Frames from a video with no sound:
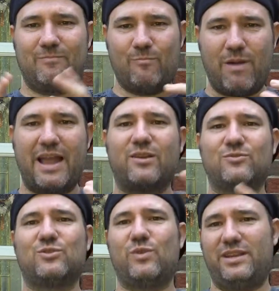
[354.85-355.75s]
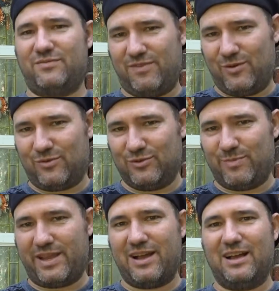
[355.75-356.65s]
Michael Sweet's vocals,
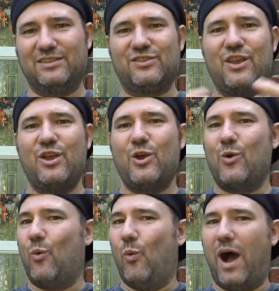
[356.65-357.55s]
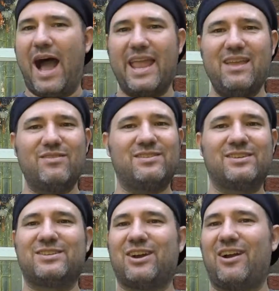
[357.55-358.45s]
because why even
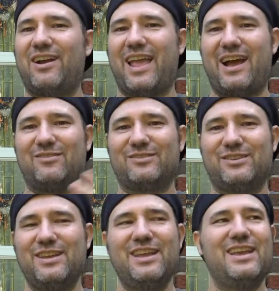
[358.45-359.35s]
start out